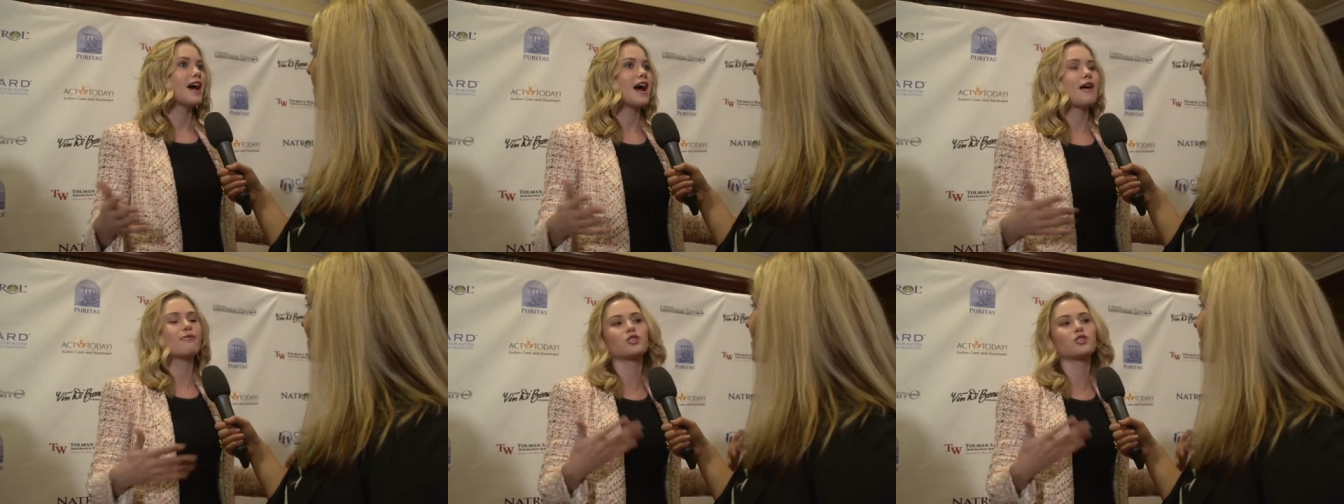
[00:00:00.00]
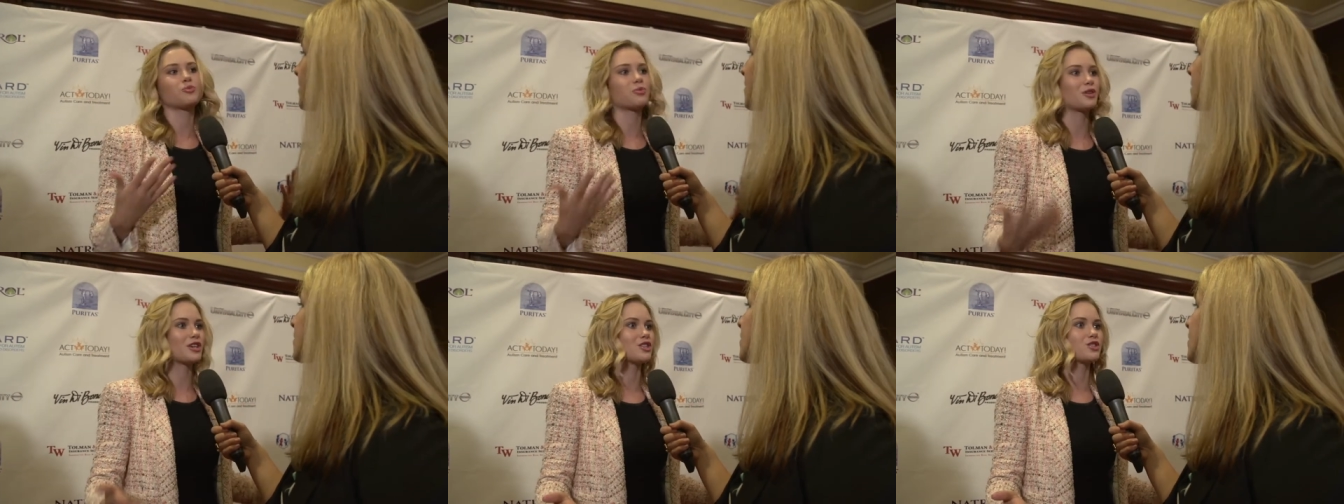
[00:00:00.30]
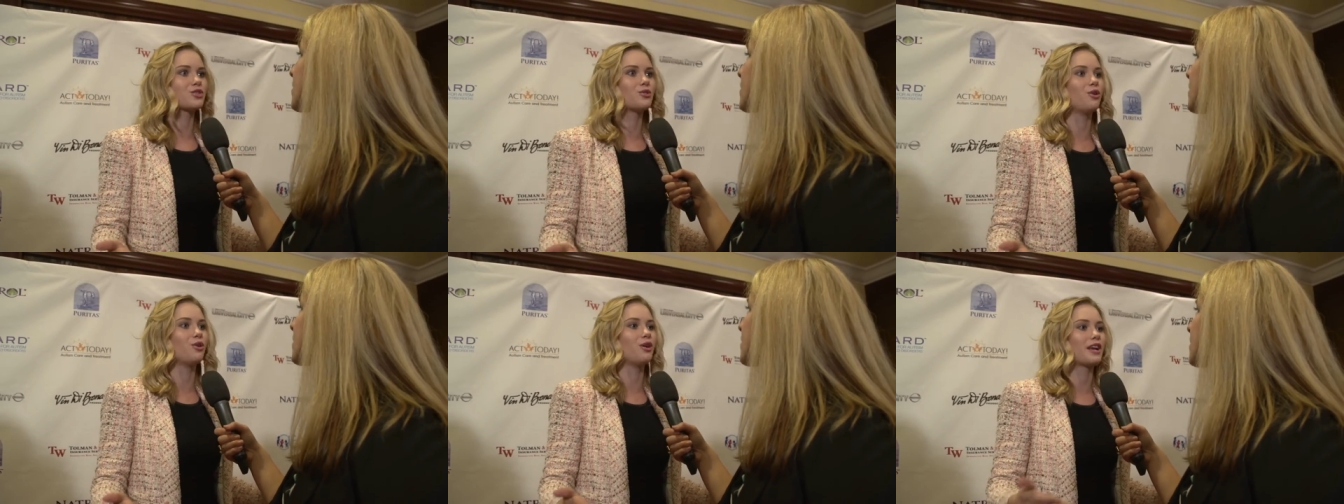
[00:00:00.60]
It was
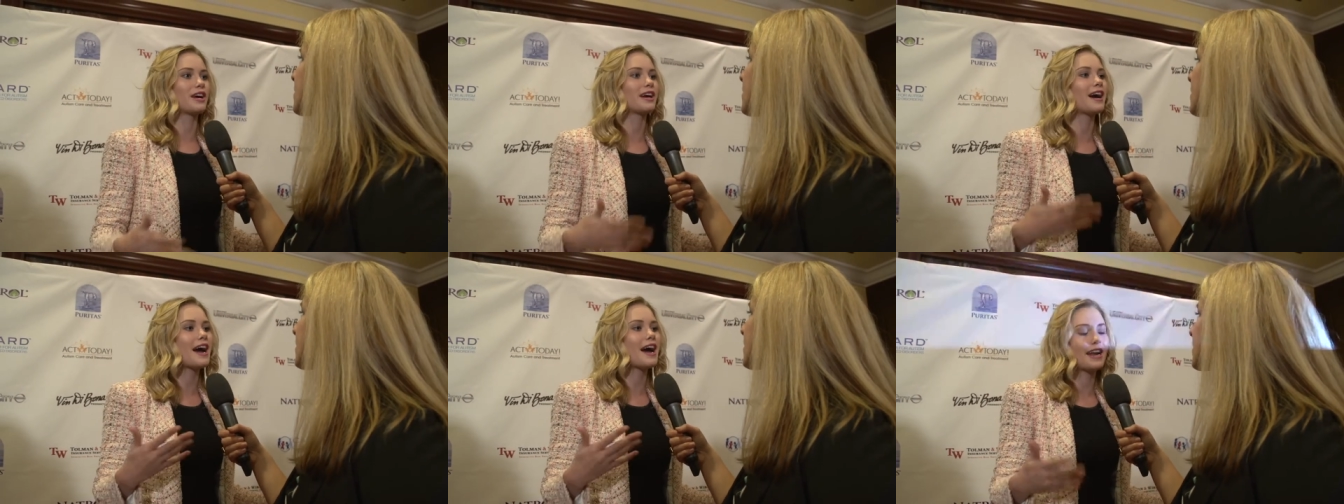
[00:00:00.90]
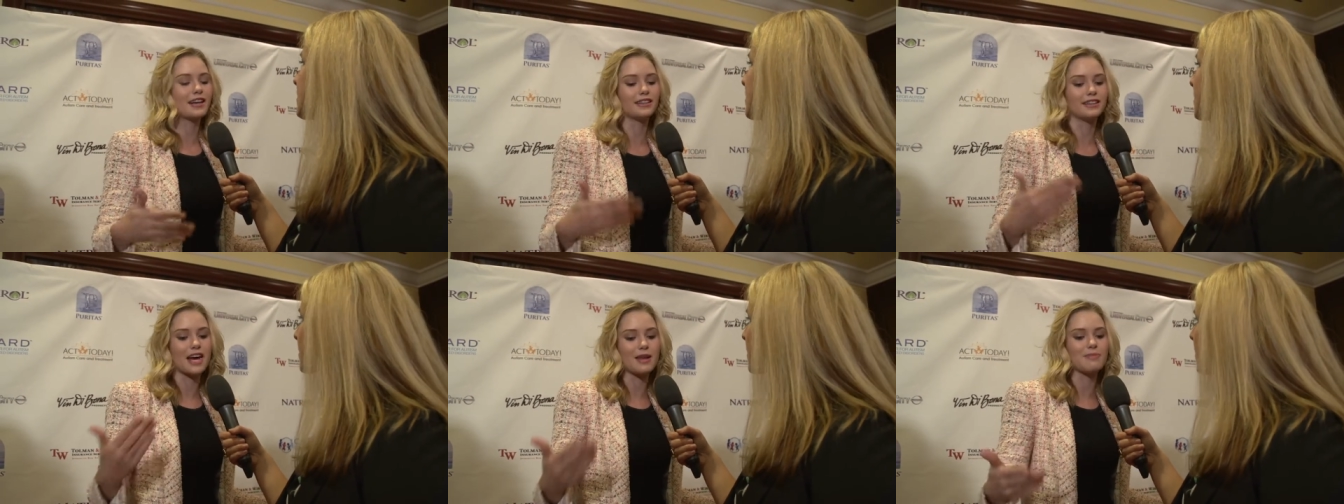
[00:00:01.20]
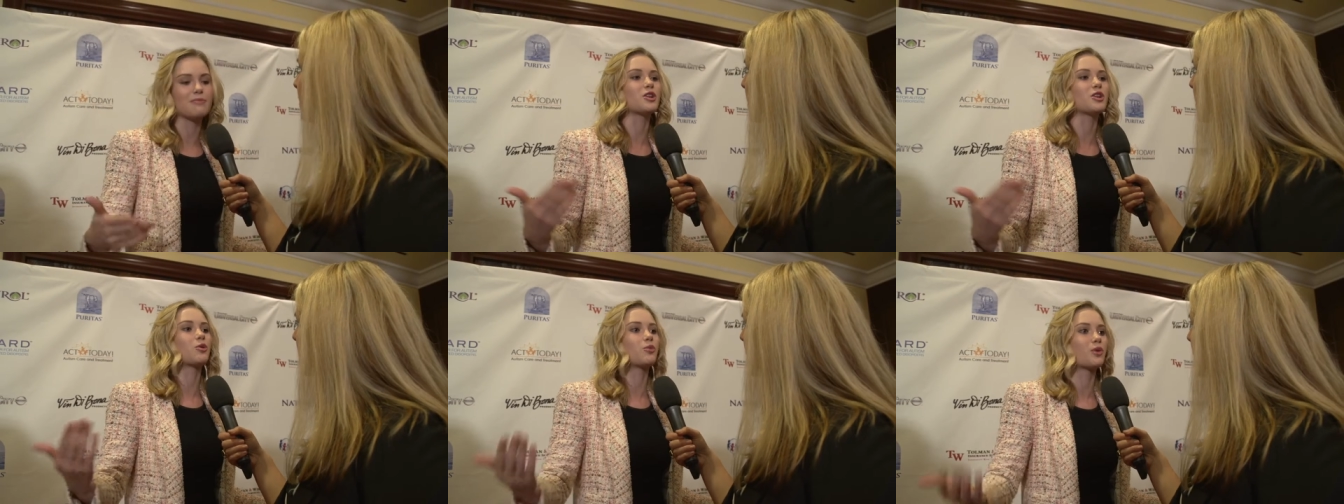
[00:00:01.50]
preschool, and it kind of led
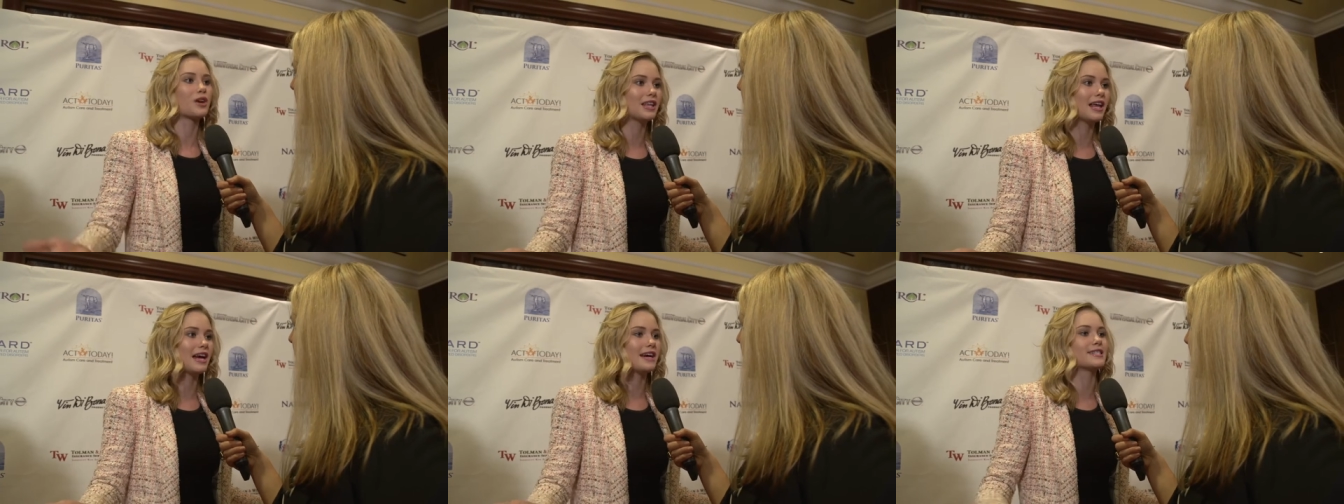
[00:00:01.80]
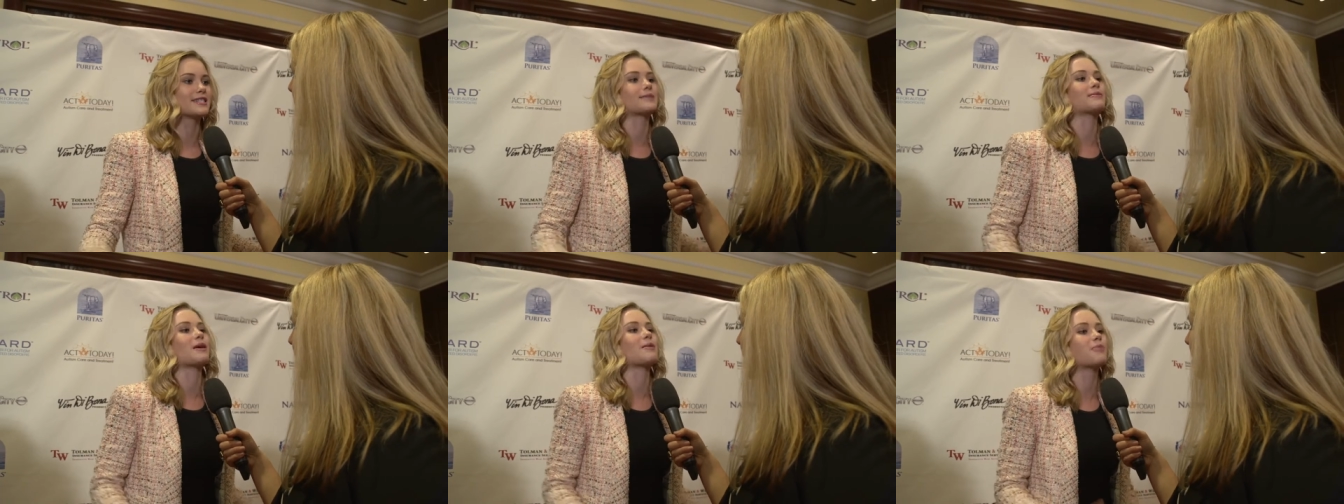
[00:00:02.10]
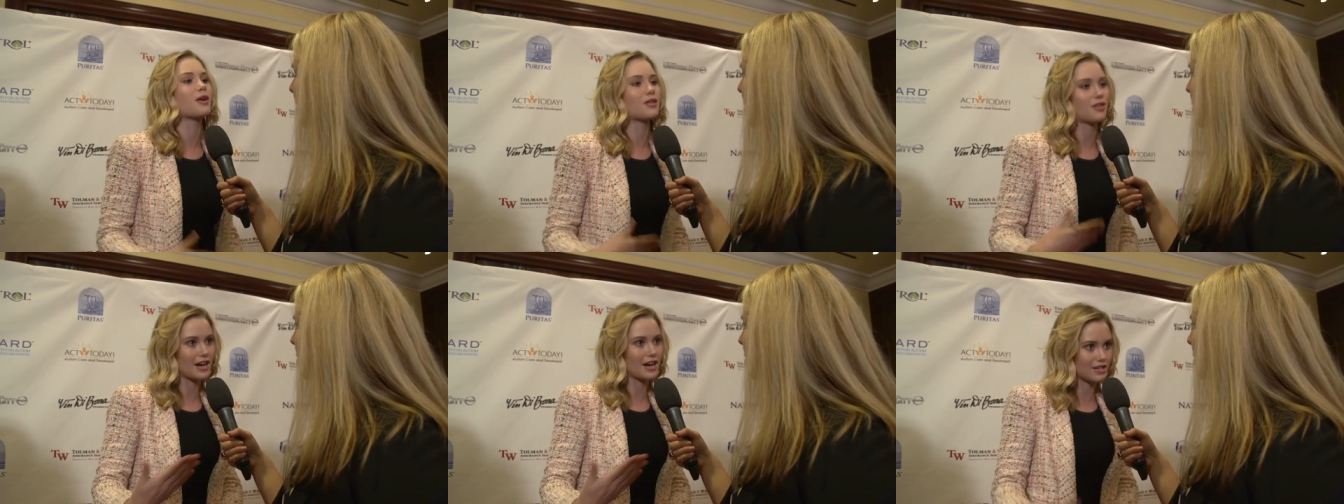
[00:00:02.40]
me to realize like my
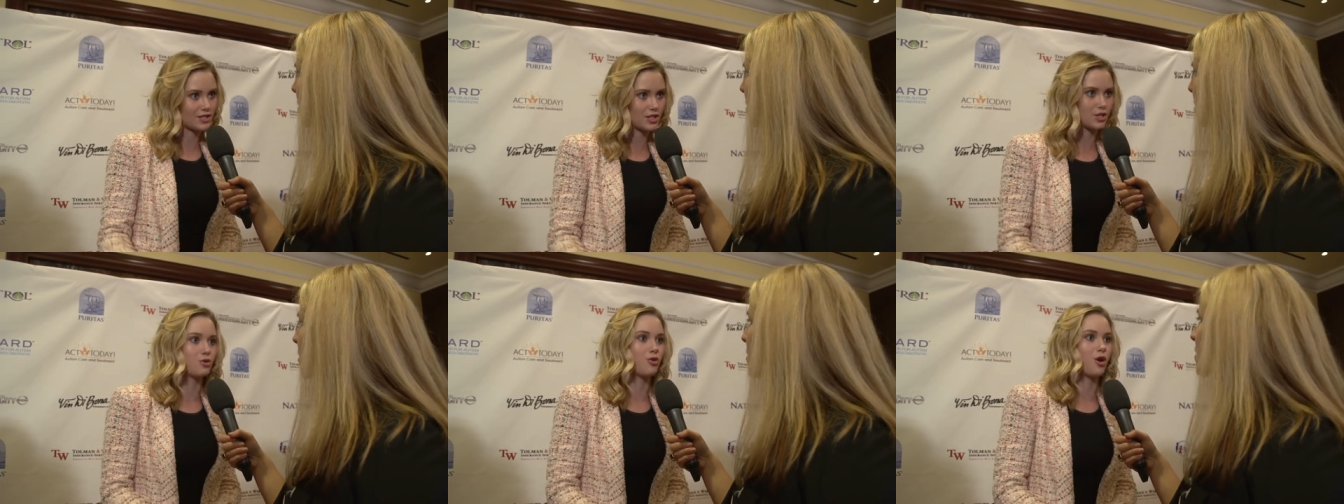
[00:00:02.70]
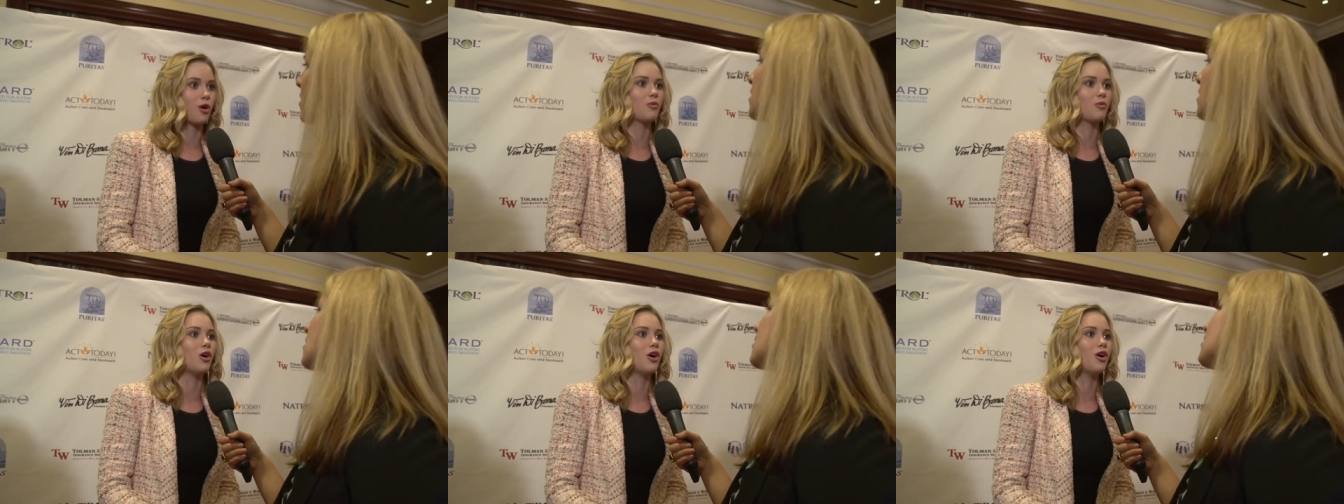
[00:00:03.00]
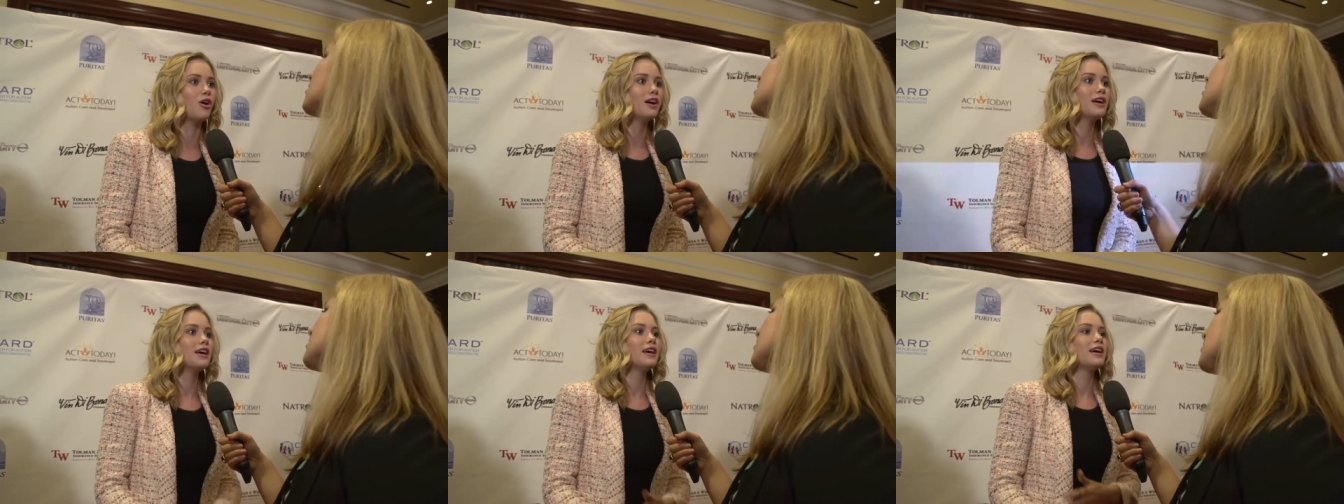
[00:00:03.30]
brother isn't
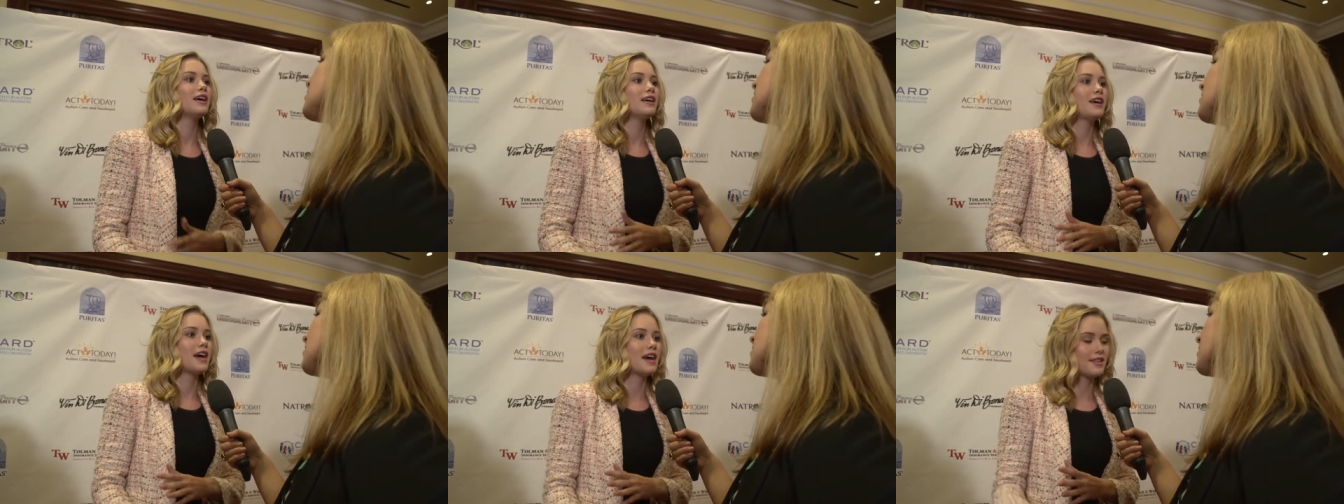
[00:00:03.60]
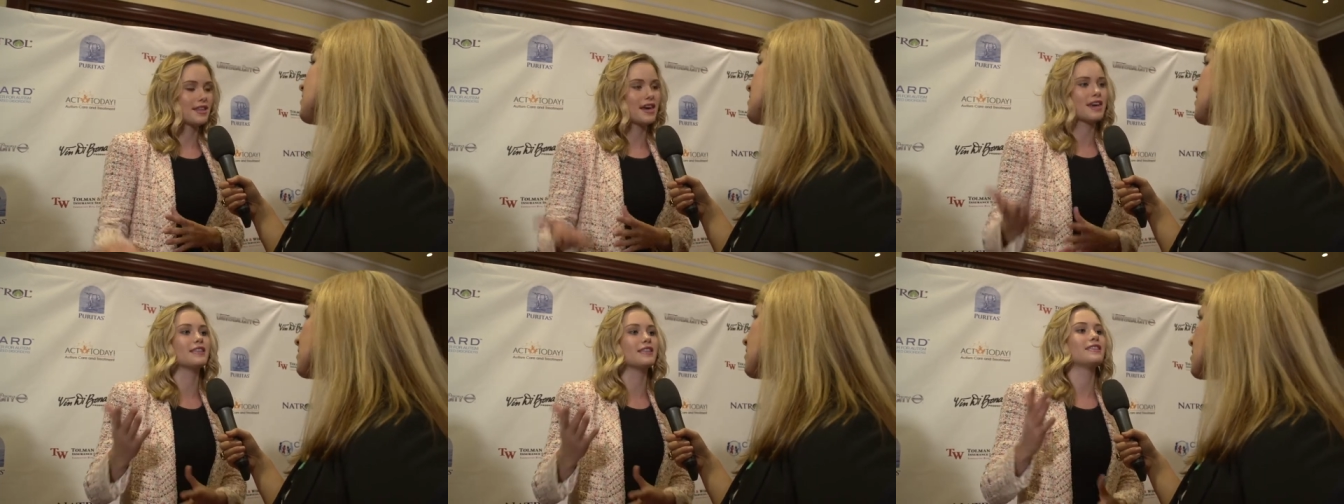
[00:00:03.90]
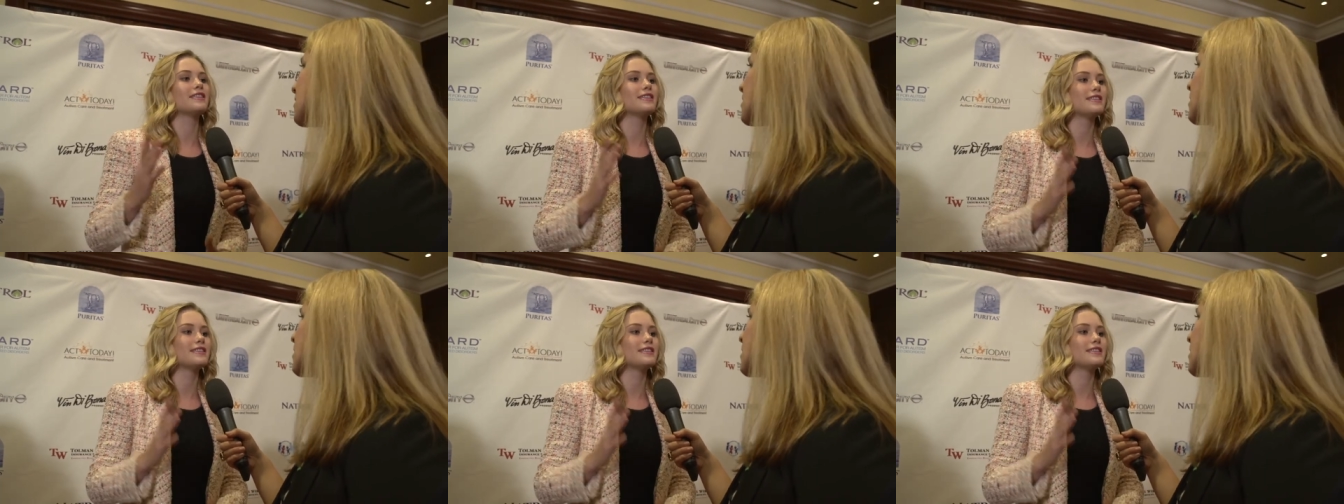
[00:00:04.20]
normal and then